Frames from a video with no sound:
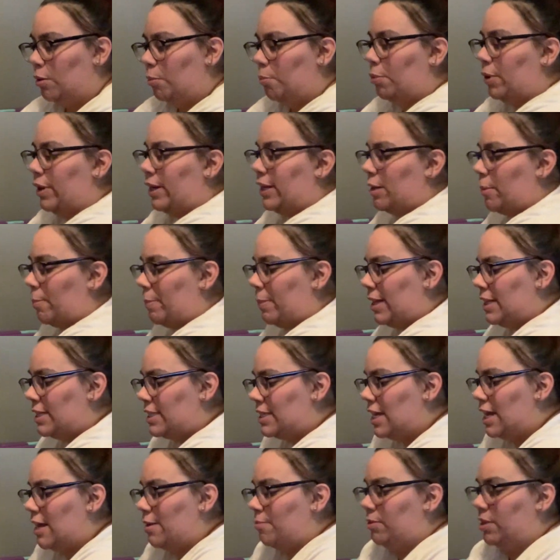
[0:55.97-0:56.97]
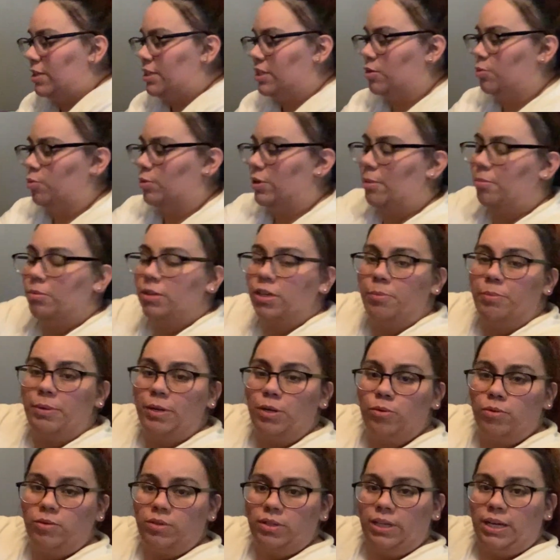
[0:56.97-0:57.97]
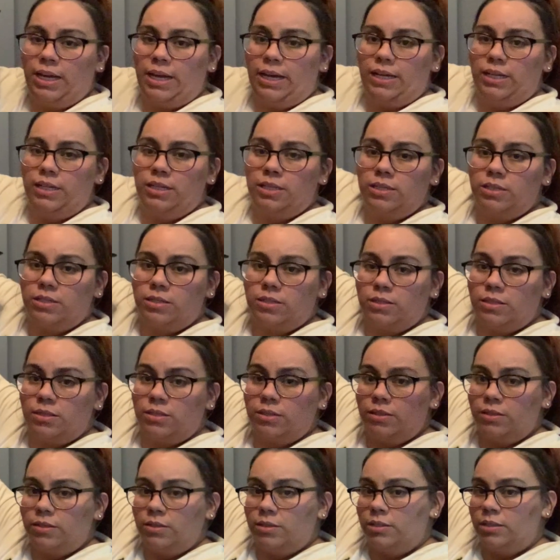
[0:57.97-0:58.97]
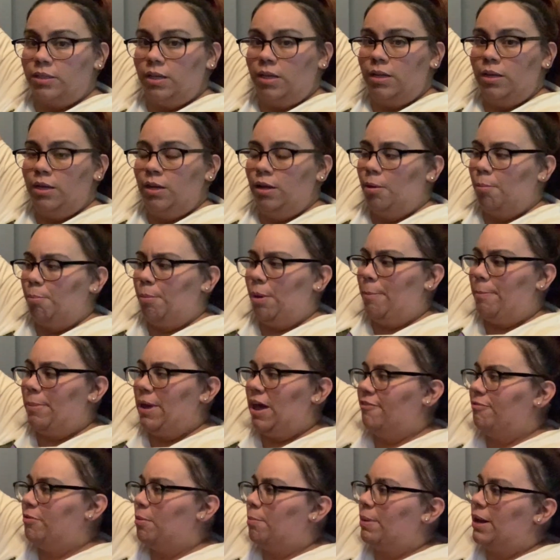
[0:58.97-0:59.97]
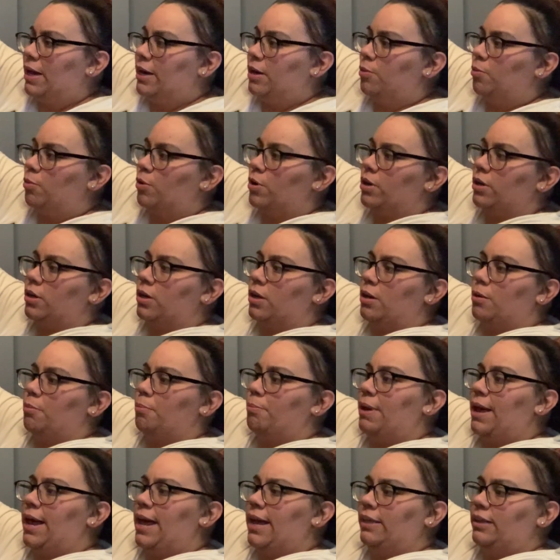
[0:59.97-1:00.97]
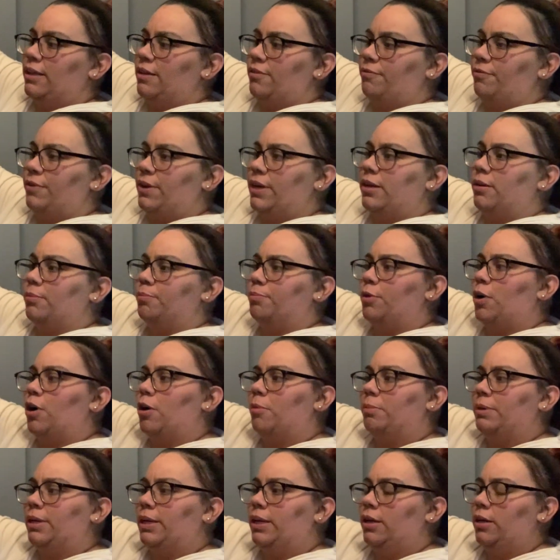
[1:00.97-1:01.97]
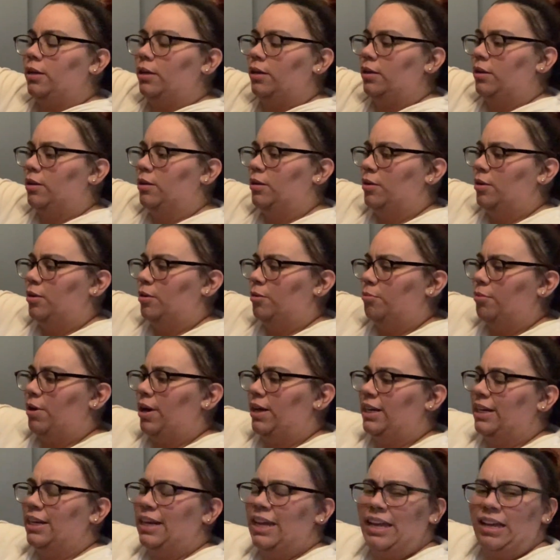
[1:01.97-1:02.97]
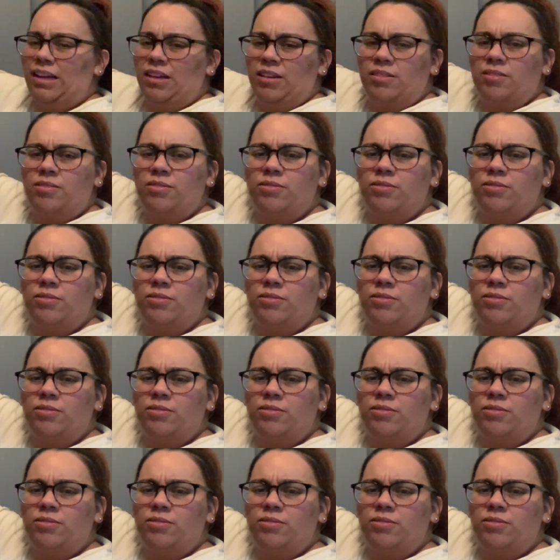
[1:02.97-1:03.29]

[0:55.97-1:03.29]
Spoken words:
But in the meantime, this is what I'm gonna be using, guys. My Bath & Body Works bag that Rick bought me probably like